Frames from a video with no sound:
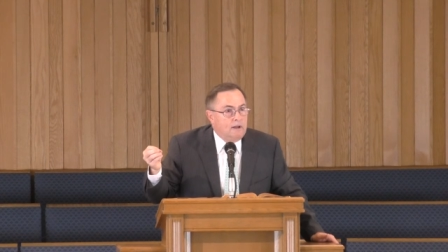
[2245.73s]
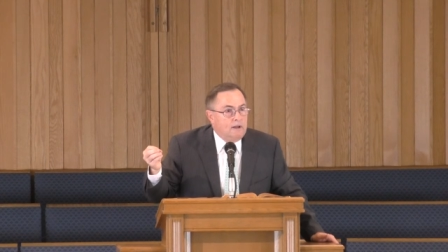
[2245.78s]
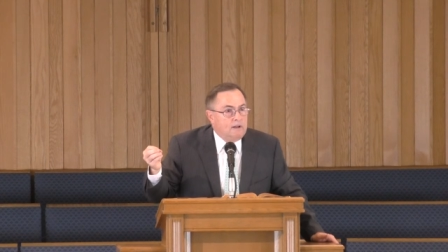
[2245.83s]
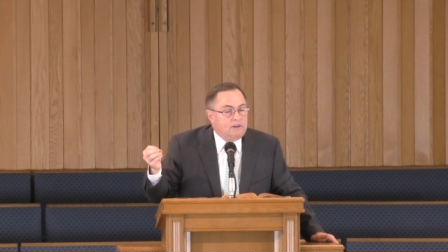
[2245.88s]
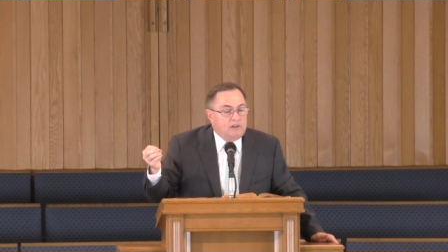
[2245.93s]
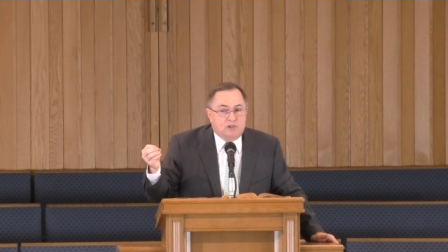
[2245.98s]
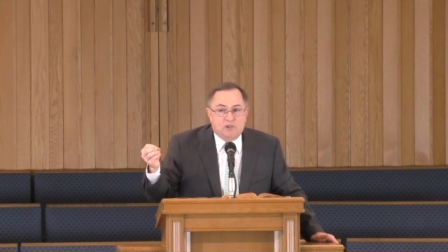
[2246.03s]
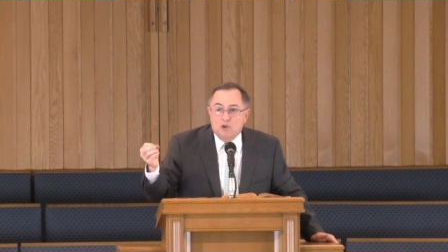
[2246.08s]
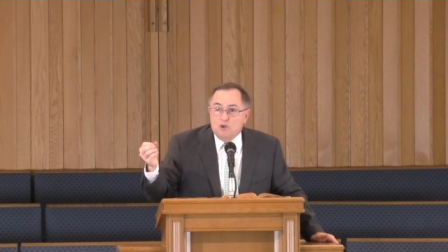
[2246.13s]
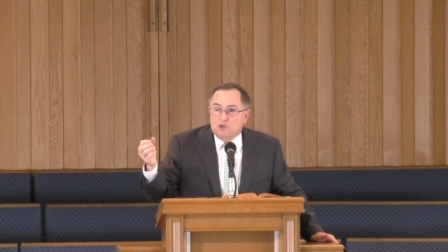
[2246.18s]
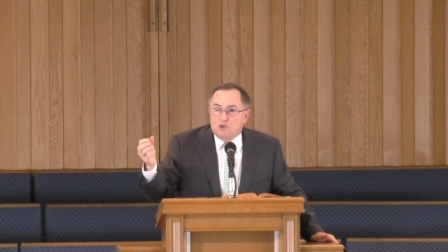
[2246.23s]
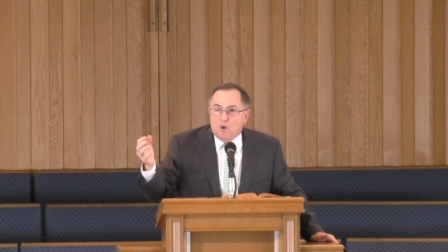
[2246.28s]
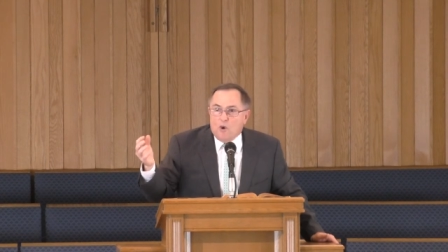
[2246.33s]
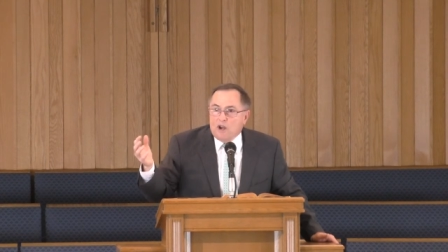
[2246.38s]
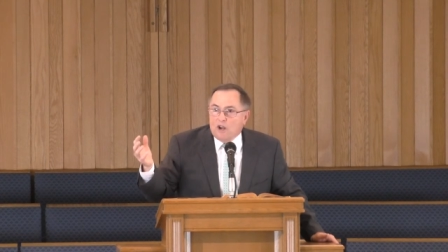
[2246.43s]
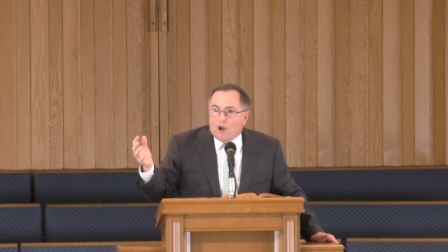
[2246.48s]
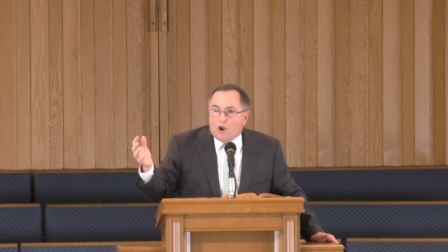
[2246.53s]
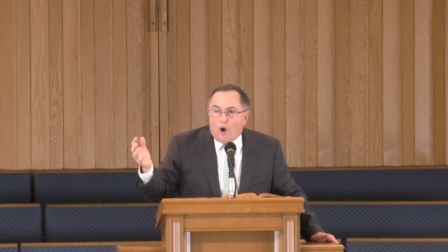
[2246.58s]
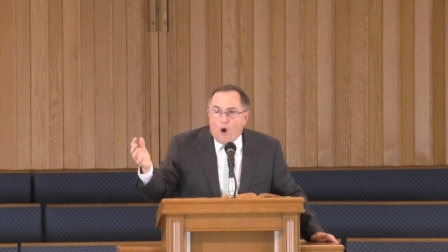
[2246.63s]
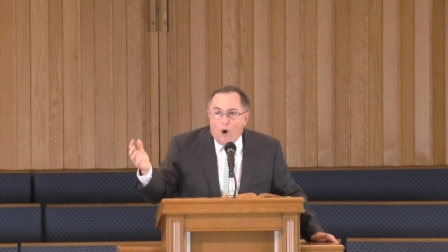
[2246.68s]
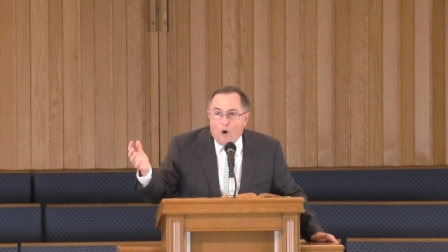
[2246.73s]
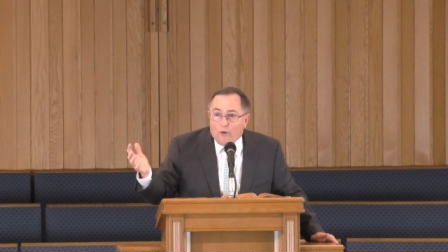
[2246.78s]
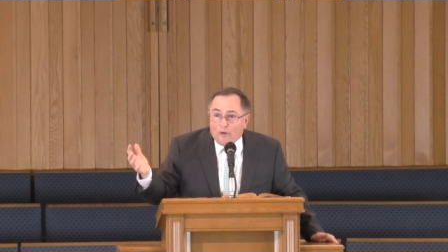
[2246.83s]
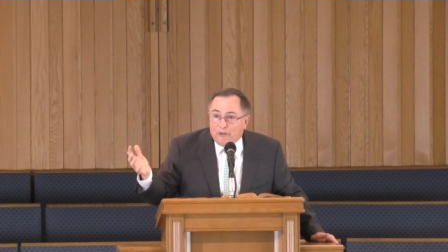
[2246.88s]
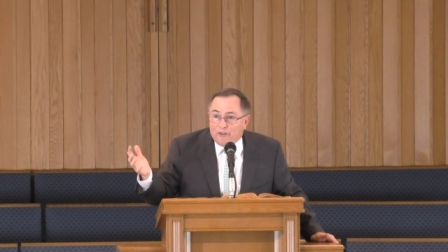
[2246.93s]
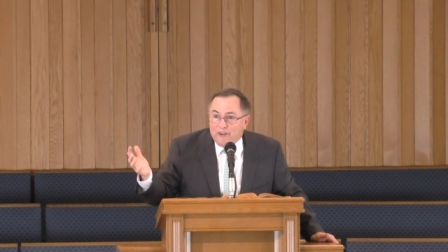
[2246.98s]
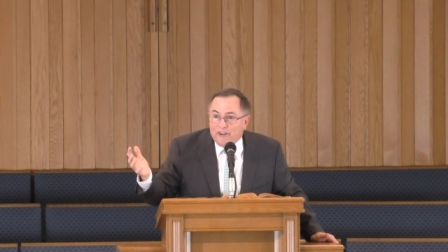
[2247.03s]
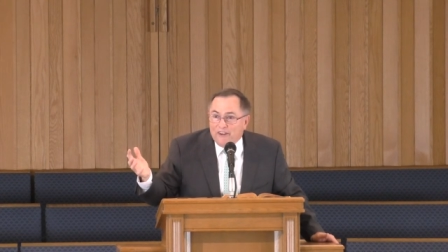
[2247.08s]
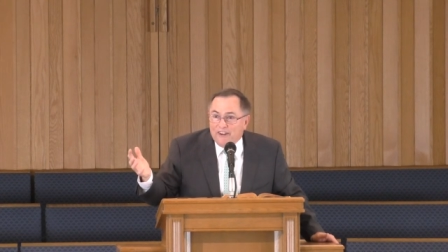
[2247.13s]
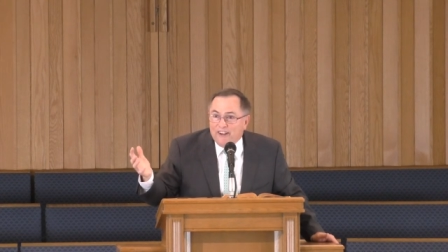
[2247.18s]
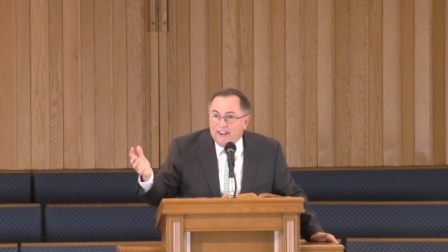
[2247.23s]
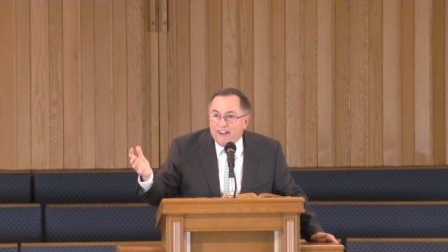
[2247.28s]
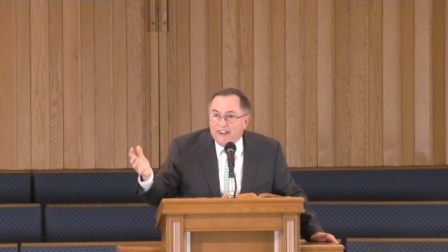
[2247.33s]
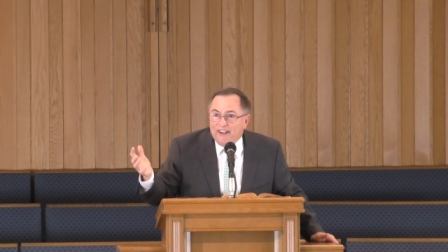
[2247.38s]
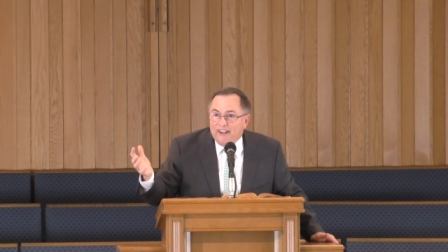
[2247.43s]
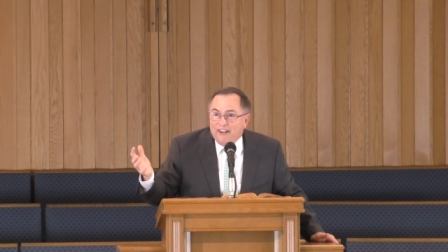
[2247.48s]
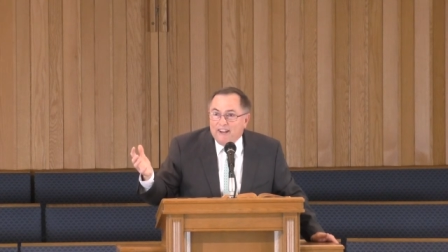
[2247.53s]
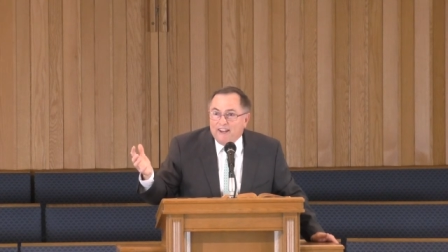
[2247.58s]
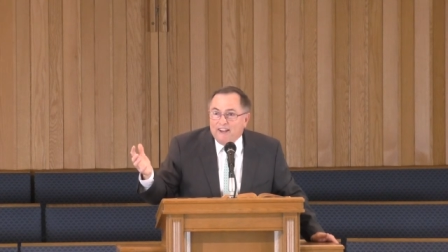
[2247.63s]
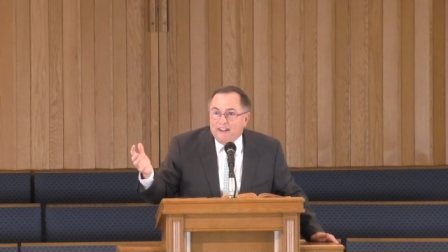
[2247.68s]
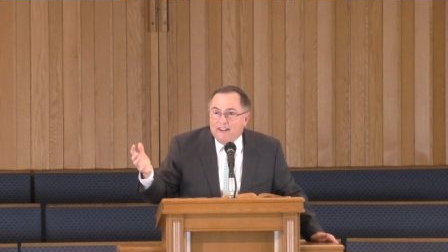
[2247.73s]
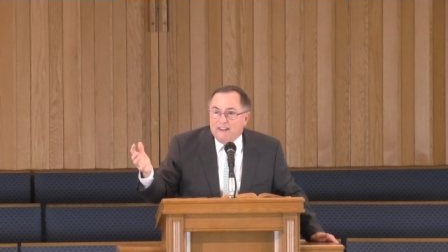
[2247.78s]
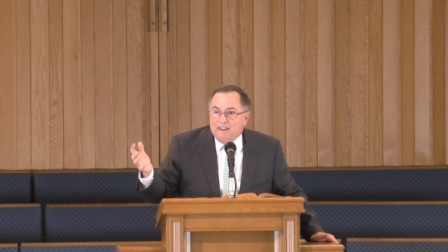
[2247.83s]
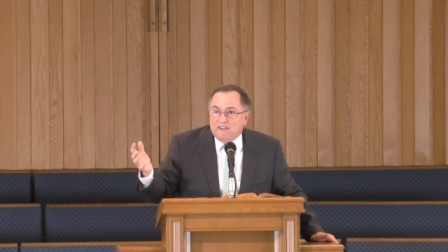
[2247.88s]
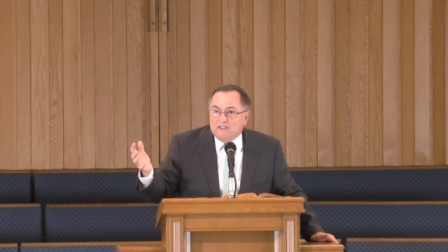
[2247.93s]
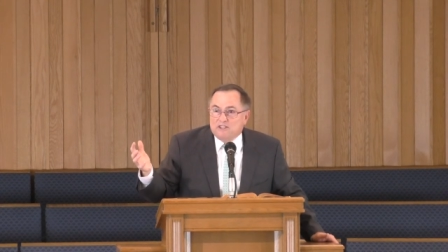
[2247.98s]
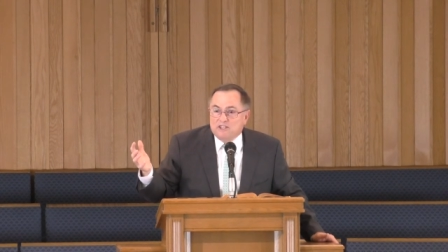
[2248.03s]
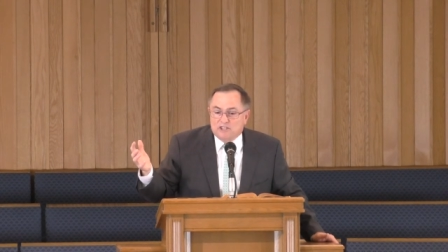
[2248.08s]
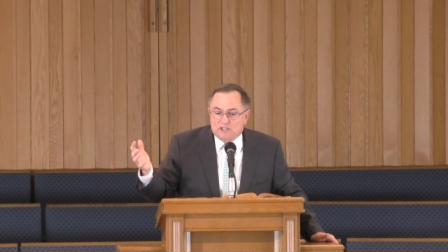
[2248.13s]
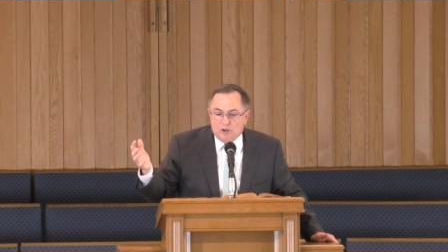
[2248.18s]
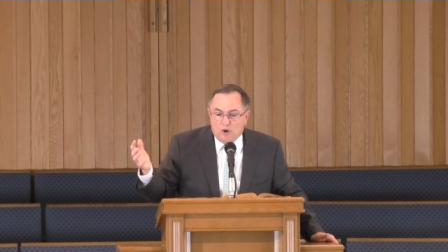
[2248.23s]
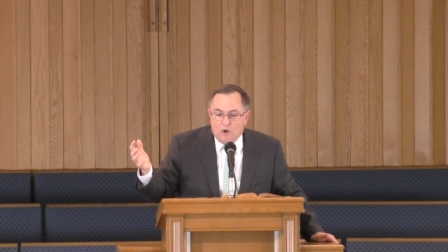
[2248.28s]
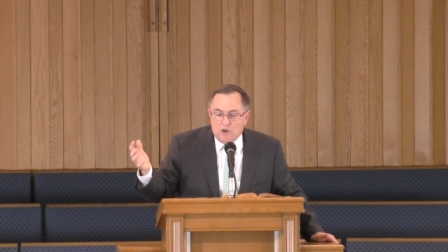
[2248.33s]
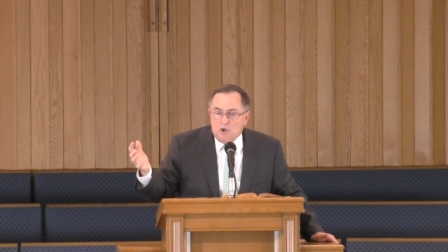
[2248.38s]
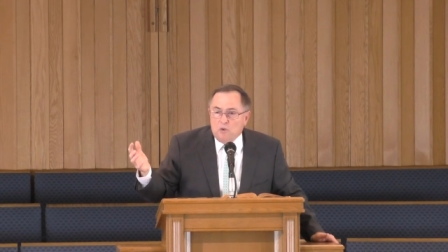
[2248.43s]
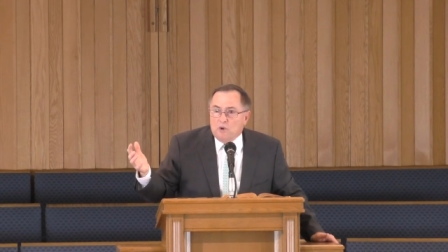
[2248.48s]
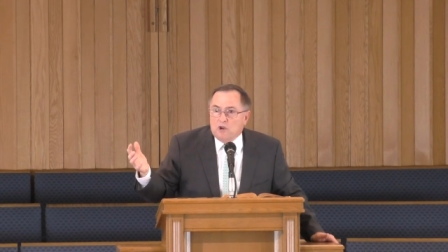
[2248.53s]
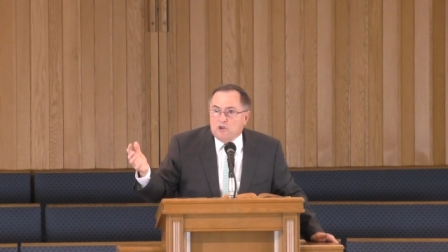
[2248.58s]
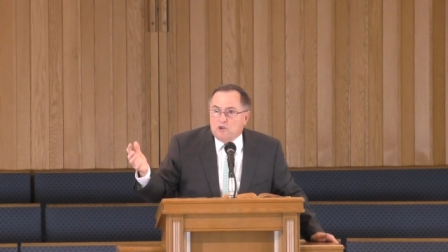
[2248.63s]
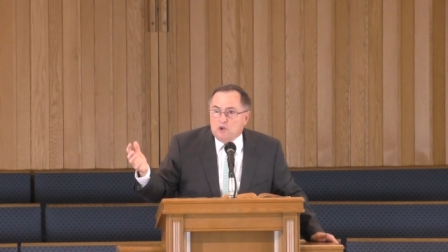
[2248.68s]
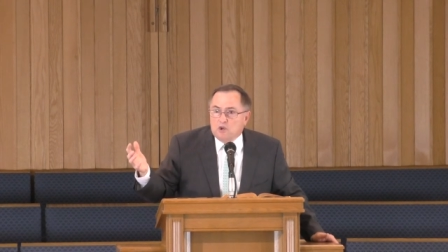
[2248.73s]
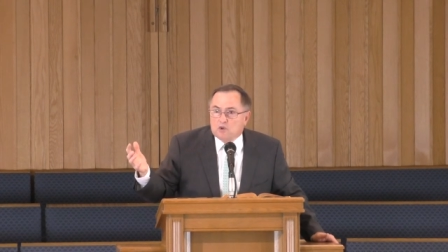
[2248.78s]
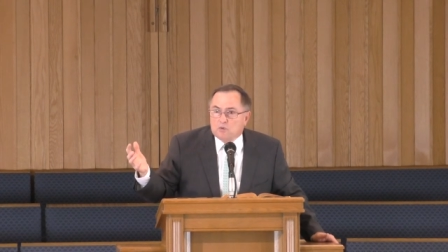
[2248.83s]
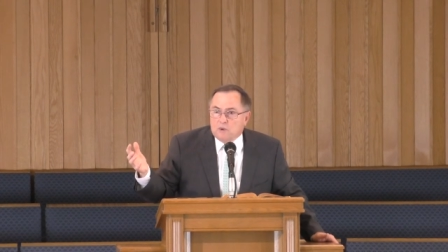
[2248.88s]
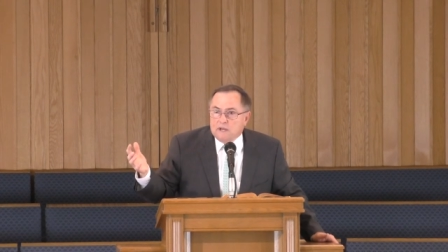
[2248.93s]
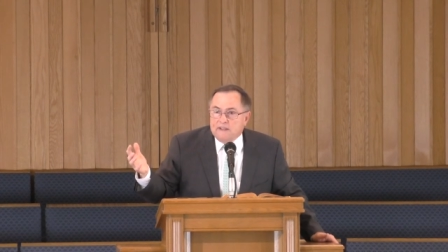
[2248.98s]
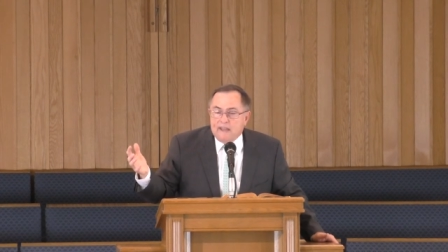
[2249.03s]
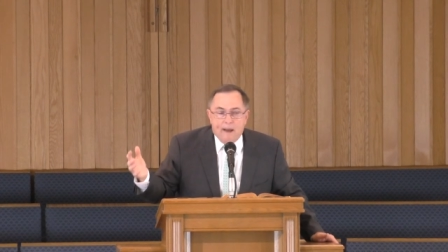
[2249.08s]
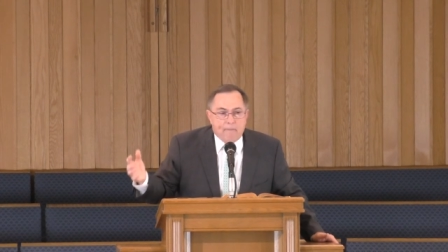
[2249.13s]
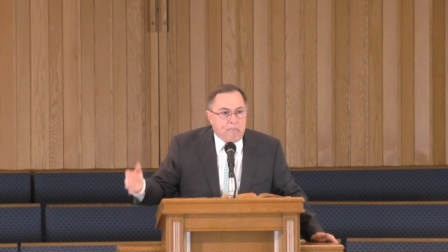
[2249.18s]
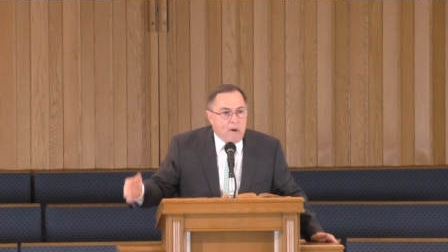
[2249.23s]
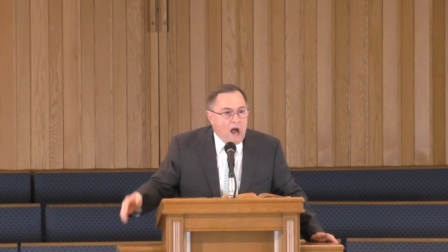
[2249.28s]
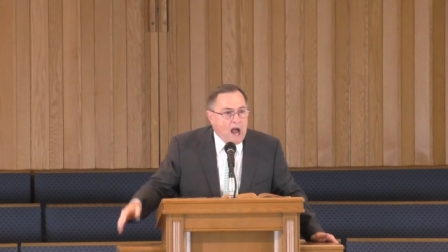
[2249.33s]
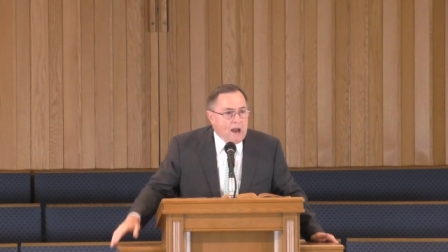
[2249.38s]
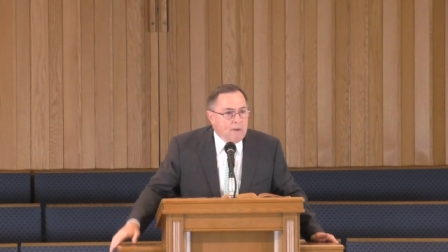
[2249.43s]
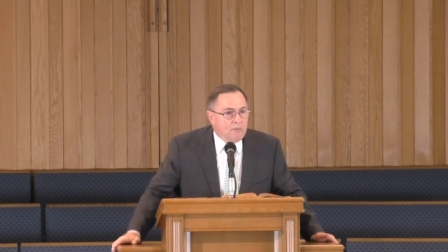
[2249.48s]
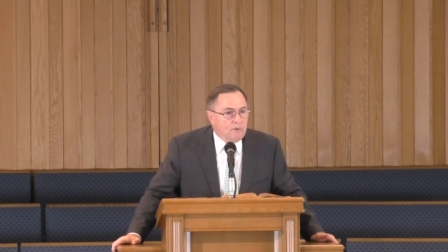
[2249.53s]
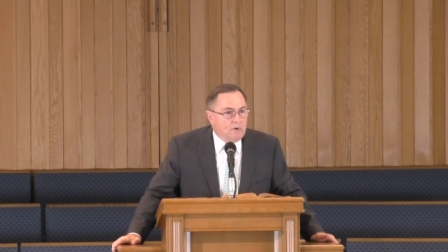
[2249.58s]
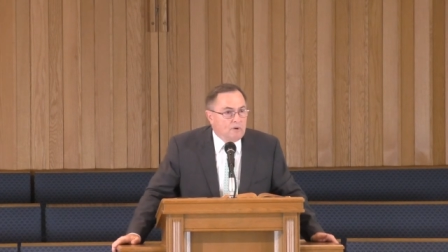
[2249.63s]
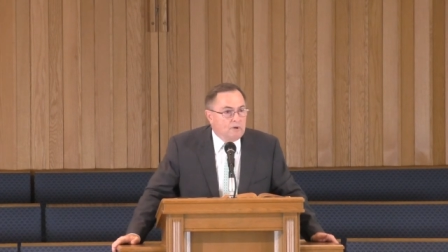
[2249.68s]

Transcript: Did you join a cult? She said, All you want to do is read that Bible.